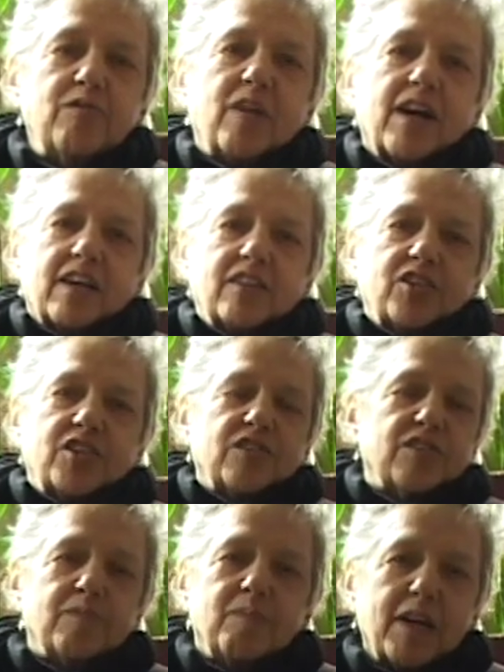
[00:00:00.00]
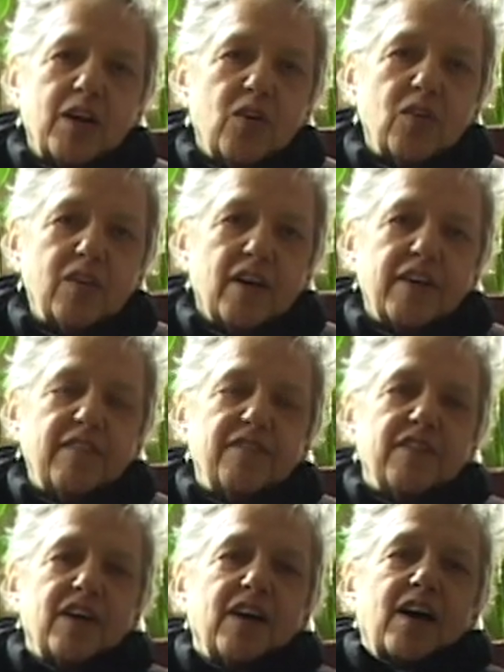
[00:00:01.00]
rocking chairs my whole life.
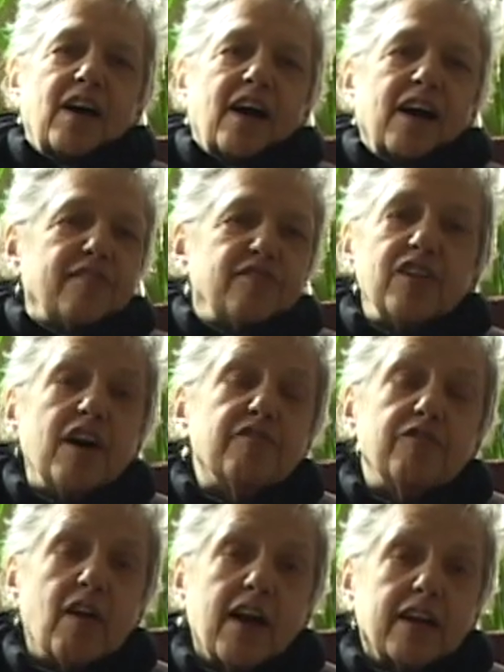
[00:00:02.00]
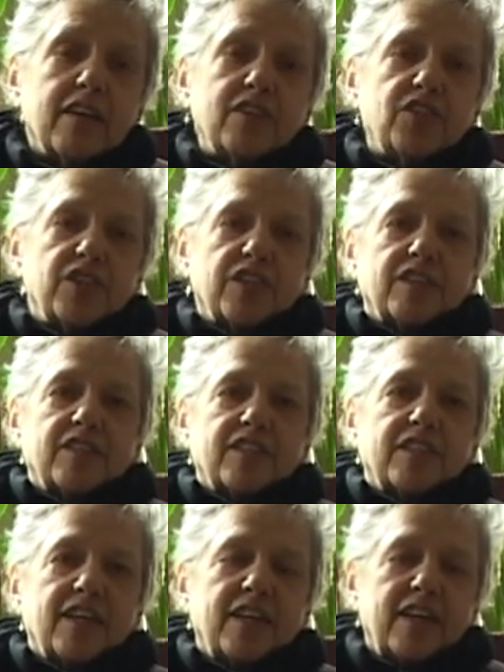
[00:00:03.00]
I've loved rocking chairs.
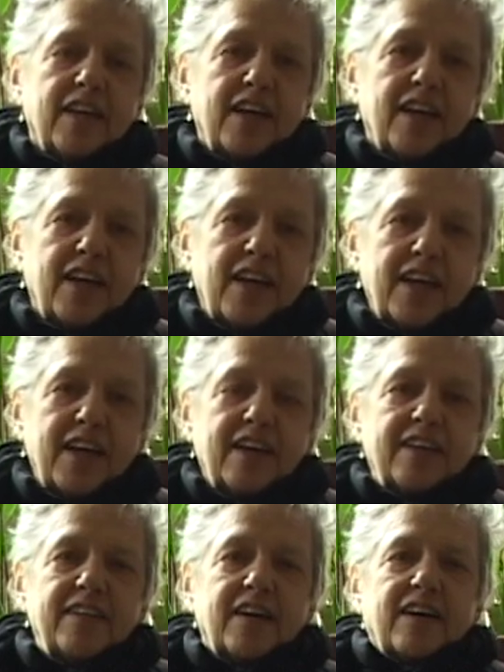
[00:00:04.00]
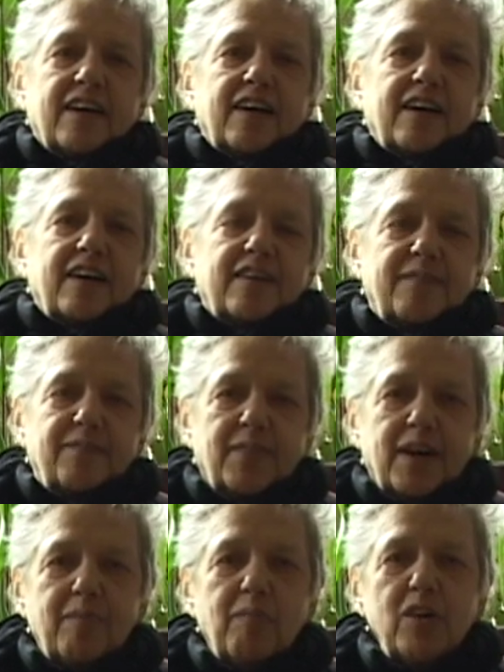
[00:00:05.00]
And
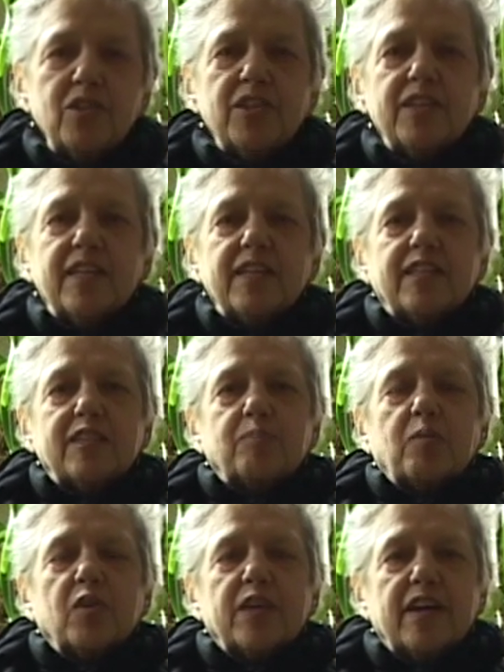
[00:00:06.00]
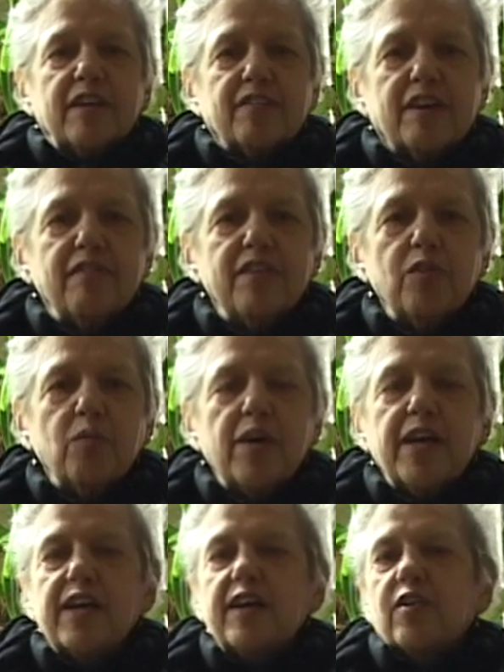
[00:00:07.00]
mostly at this point, I've given
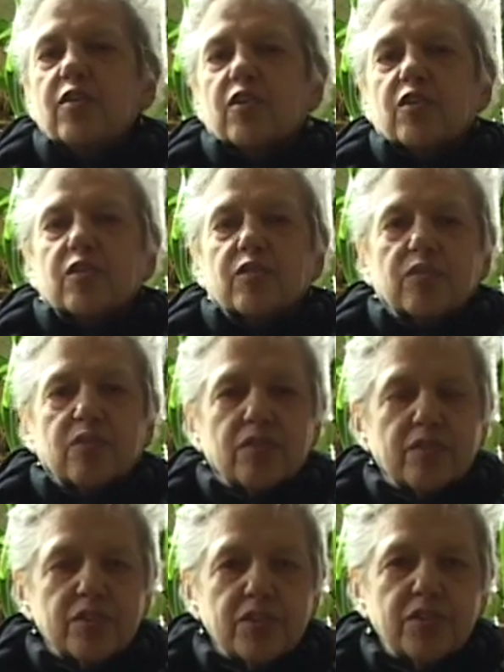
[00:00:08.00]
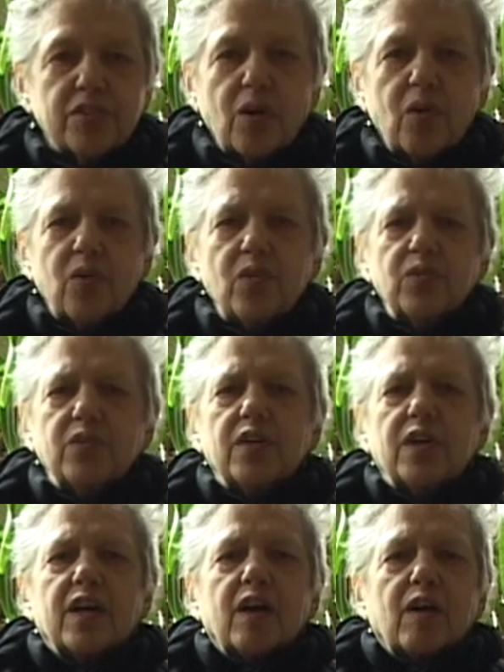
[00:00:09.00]
away or sold
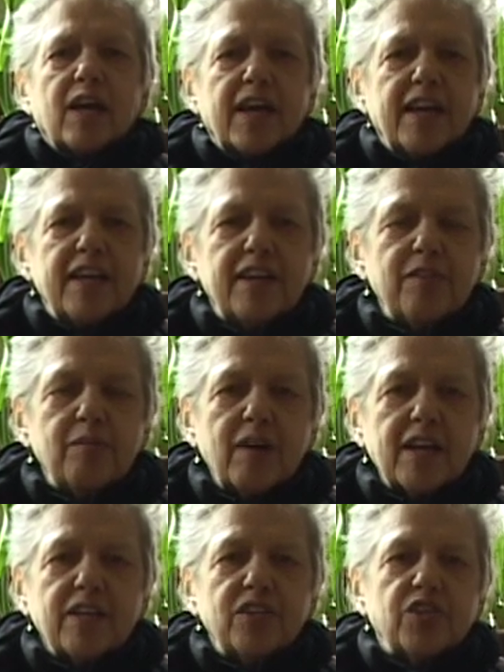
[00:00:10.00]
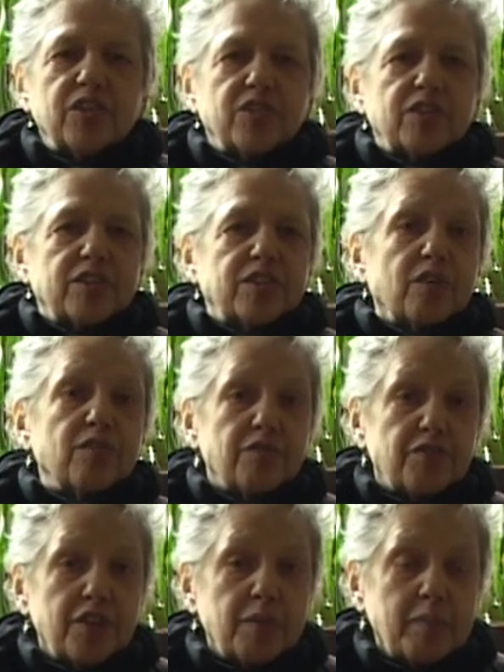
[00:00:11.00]
any of the rocking chairs that don't
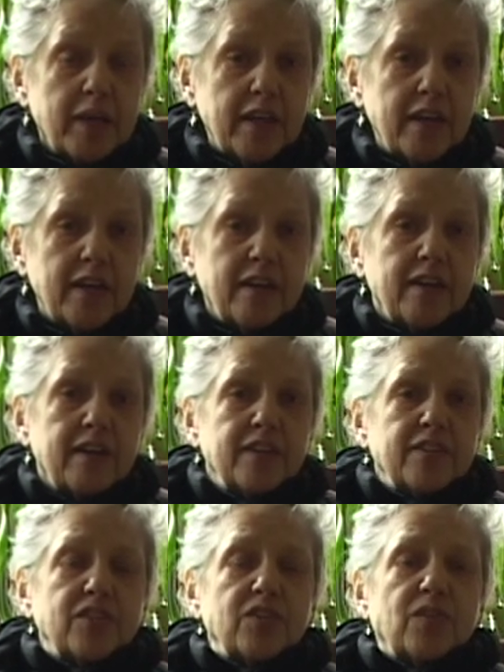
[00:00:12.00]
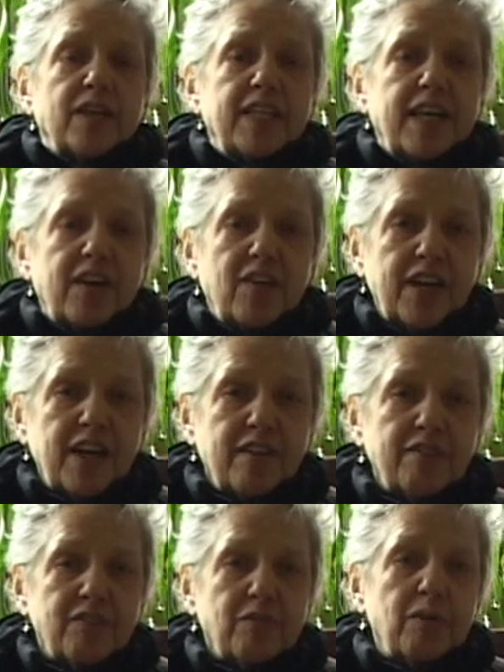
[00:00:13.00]
fit me. So I now
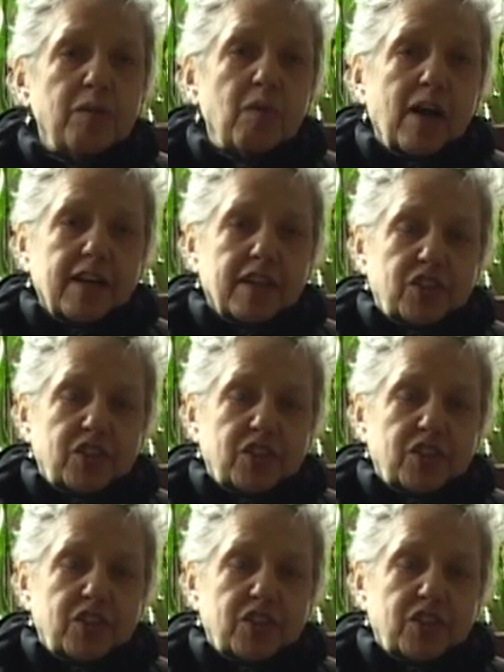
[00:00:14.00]
have 3 rocking